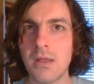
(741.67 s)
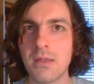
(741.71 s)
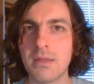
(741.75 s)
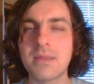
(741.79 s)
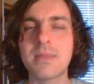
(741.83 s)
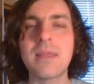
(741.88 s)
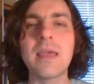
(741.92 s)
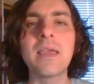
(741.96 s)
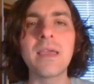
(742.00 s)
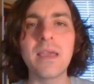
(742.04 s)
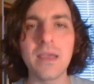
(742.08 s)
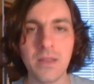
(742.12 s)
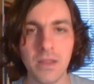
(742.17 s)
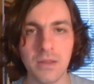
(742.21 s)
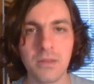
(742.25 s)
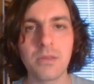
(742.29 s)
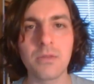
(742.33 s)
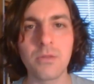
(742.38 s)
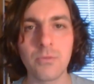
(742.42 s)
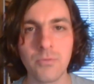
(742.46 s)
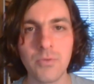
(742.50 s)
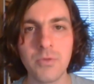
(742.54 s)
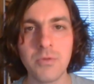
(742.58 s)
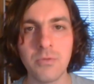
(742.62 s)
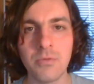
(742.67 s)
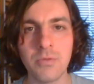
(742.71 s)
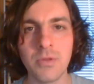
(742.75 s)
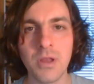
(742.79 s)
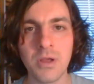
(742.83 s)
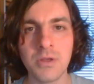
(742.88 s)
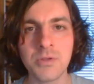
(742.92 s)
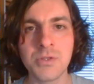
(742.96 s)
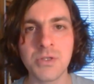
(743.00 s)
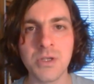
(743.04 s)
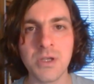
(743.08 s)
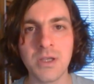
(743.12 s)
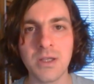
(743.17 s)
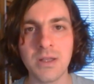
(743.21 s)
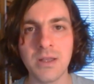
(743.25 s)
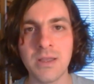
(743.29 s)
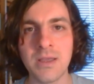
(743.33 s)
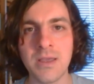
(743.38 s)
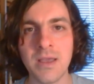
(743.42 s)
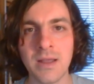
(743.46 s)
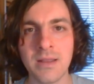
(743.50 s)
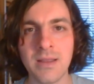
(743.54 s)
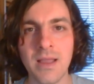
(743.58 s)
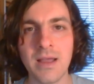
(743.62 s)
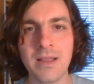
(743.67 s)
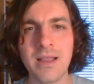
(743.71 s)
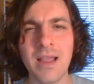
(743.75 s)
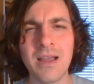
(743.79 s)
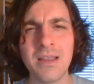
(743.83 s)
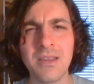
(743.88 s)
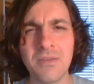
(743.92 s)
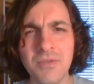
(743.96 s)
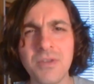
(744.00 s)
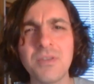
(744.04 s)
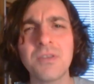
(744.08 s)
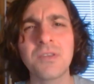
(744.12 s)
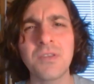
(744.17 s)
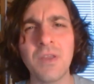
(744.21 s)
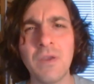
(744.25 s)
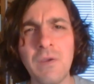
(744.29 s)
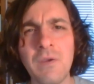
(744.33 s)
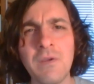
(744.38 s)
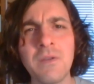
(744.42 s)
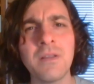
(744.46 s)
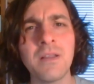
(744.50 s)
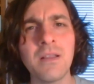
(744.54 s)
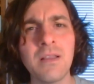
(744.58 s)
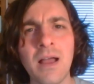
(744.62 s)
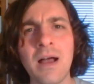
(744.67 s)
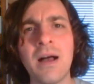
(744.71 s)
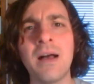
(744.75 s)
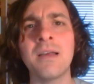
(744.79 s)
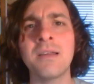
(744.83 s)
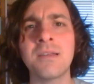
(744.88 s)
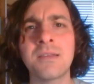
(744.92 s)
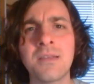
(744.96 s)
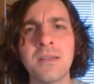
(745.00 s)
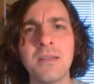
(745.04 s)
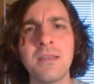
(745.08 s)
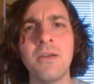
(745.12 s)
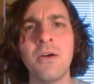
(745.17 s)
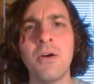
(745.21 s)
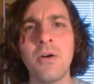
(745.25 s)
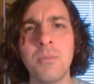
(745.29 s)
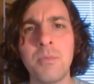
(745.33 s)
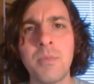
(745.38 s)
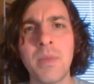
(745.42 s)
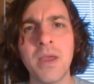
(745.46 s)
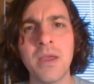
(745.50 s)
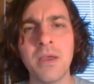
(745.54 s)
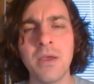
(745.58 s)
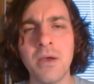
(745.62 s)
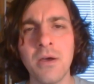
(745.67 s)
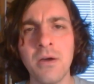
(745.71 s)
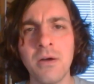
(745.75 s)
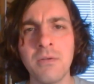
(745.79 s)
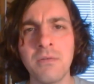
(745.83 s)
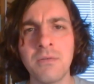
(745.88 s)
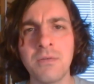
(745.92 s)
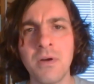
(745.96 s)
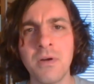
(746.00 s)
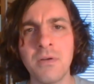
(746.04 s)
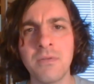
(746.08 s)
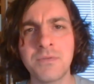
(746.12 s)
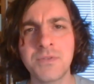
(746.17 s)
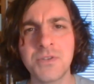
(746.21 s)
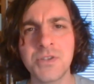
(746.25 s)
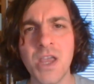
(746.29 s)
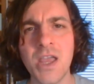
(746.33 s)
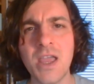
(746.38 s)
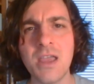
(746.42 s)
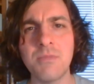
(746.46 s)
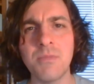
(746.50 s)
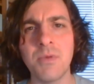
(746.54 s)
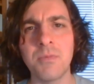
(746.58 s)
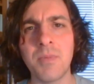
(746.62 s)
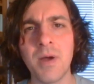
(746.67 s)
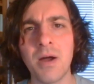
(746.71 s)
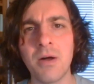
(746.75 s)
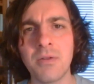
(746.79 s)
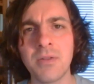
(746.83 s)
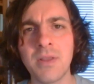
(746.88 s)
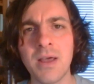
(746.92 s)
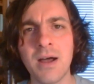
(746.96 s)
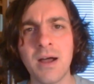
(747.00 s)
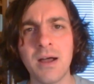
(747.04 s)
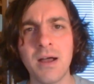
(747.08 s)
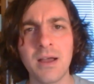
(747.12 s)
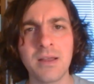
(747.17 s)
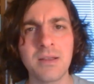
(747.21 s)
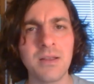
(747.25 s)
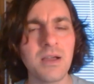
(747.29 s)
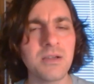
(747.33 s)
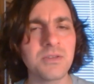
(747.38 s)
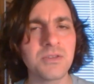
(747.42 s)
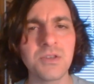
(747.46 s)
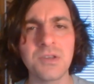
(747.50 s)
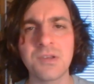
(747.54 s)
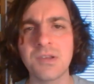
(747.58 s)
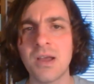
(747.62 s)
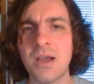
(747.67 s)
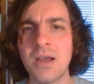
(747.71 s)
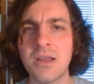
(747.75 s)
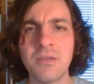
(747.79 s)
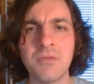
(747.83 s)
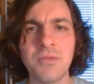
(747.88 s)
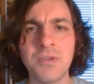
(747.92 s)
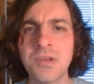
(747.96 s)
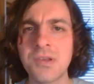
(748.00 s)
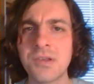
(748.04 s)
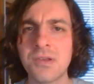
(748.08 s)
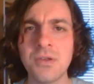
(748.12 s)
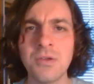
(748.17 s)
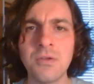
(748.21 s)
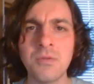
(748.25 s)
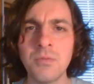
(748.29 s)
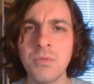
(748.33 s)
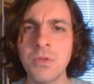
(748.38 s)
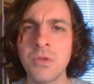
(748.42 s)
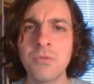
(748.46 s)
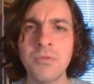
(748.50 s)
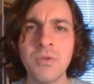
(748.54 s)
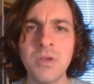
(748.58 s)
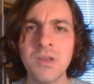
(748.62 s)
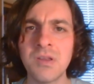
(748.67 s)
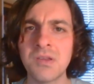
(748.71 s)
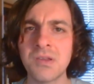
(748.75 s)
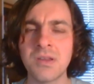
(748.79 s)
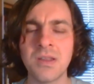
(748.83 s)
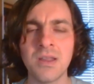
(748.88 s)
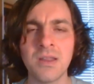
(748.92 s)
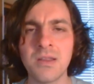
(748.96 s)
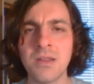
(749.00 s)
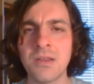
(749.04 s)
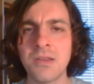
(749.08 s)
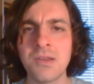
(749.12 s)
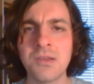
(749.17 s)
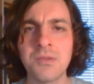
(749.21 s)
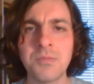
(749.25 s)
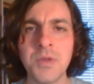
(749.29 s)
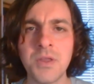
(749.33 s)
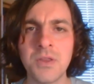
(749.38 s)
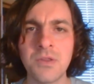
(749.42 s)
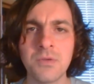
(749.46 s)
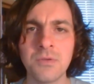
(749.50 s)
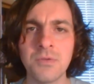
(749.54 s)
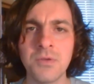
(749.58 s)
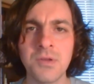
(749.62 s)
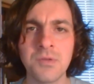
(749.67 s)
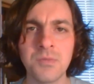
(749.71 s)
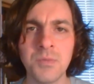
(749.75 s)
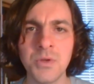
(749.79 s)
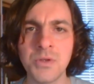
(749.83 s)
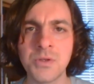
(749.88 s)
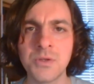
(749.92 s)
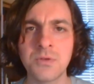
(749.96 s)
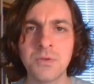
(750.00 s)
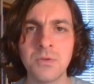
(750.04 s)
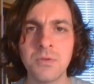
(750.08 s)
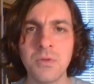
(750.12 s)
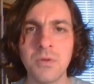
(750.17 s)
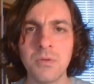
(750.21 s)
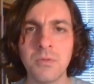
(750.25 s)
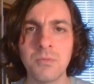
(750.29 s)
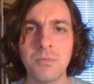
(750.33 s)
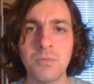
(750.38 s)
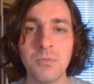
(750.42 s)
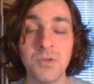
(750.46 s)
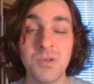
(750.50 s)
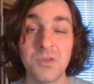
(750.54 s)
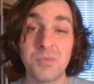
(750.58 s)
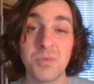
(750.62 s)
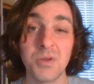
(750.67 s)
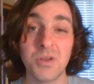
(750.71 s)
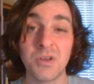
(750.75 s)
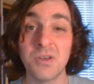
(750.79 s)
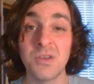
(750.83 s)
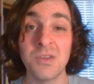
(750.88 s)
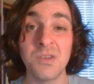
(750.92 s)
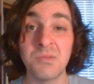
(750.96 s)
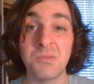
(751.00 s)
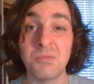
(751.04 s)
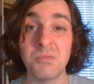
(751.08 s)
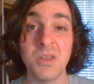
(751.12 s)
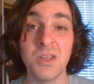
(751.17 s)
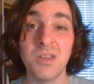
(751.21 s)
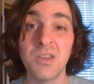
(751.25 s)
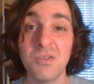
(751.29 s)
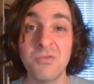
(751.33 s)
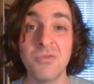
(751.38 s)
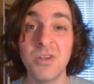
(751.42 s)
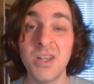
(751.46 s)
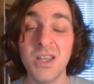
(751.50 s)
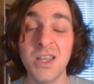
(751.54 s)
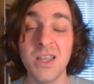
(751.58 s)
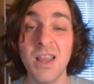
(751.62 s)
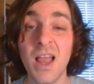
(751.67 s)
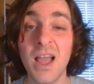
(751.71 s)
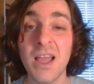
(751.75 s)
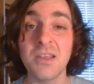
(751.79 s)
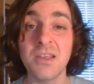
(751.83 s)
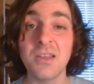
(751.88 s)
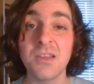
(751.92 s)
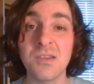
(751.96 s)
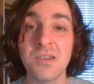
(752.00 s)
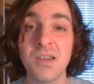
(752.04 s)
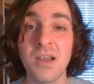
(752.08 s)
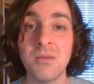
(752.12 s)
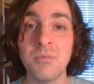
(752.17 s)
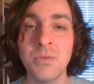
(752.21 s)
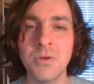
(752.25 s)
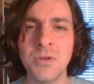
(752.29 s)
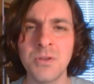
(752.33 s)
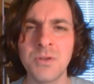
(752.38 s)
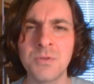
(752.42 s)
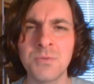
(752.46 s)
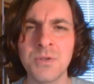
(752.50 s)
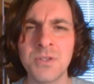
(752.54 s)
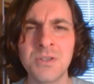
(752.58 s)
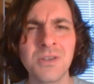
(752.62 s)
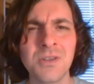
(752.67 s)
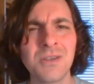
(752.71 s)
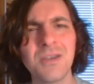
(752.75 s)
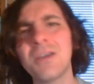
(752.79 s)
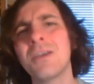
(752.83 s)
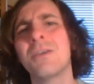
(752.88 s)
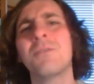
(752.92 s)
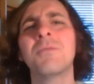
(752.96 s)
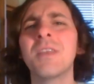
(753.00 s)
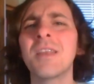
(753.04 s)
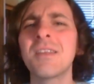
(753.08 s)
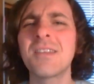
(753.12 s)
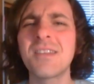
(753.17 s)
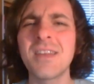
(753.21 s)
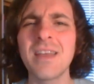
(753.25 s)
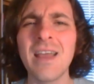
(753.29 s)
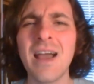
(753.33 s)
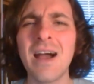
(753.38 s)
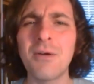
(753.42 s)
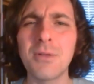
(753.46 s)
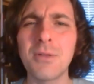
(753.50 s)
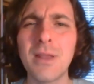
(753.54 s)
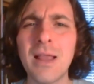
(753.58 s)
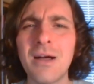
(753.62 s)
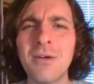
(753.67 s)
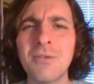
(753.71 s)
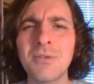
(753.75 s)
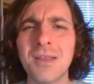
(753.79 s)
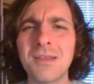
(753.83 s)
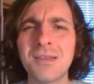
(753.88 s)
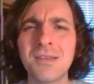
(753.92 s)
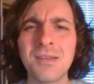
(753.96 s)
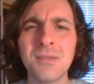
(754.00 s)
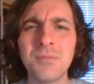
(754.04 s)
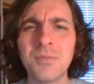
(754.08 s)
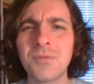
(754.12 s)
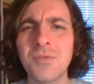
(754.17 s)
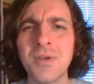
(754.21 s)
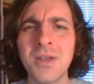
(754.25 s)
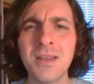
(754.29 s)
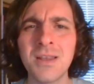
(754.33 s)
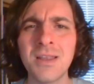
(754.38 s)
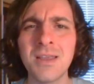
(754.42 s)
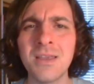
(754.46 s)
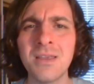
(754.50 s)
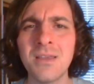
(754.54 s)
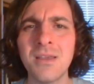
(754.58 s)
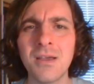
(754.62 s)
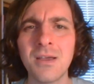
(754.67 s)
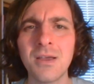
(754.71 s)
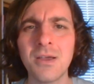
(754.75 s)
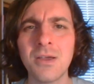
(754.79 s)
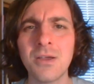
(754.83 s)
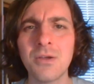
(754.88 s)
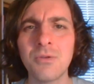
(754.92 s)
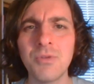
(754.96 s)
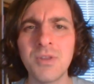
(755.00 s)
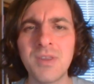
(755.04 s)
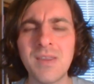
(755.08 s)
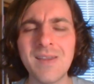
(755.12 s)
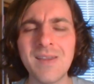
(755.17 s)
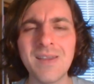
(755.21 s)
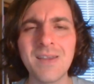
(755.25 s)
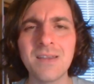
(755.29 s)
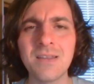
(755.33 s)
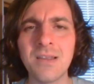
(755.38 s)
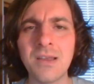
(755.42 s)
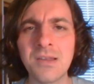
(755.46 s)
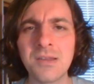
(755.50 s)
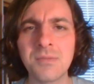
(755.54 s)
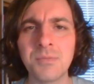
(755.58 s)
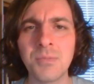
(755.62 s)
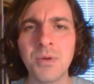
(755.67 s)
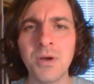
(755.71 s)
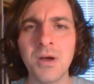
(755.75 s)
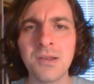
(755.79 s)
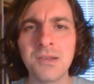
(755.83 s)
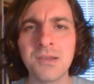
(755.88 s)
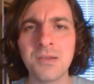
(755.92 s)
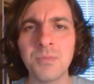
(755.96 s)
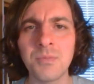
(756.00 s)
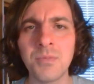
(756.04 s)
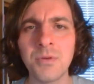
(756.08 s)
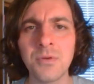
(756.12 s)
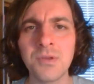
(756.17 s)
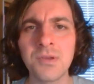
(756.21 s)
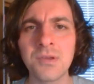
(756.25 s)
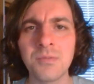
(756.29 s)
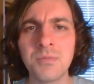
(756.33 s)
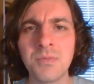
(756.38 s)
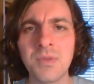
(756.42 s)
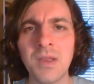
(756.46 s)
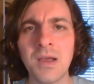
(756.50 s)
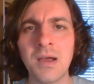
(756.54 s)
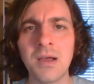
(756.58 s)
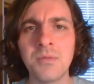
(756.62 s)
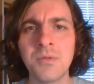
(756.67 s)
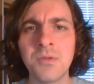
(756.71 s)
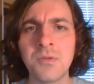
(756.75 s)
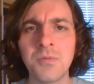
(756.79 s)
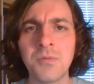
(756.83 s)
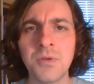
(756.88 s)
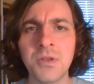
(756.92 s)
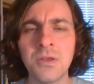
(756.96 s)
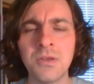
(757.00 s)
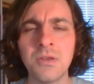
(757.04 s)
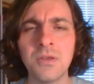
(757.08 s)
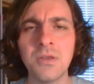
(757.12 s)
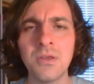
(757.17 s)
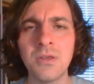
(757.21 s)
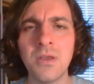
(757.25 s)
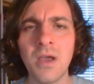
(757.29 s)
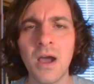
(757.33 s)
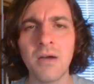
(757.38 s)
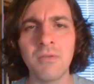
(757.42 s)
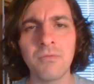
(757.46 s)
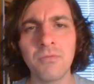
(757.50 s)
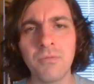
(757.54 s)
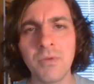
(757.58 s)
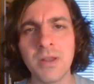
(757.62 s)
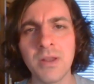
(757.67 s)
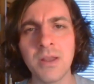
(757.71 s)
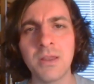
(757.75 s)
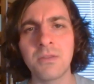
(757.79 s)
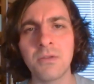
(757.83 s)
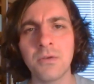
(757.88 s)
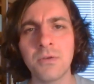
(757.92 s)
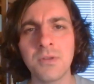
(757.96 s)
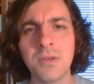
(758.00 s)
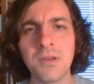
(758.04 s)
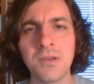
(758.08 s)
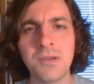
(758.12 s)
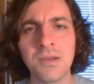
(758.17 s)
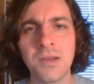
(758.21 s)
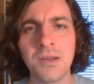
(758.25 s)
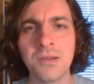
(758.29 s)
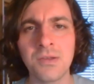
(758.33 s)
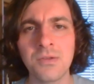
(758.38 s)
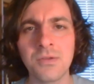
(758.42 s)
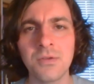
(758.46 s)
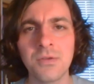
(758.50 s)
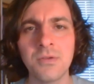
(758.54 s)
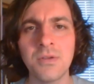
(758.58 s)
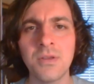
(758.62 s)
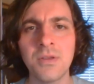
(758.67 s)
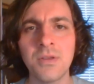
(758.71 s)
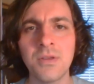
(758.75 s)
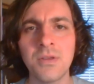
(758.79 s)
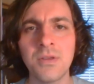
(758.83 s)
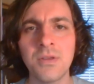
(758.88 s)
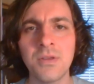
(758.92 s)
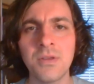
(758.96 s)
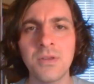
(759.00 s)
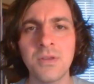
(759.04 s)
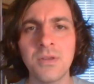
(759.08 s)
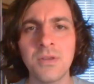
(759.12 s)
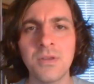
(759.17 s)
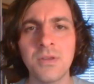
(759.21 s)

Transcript: thinking it through logically, I kind of internalized a little bit of shame about that. I just kind of assumed the reason he didn't speak to as much was because he didn't really like us that much, which, when I say it out loud, that seems really ridiculous. But I suppose sometimes when you haven't really thought these things through, you can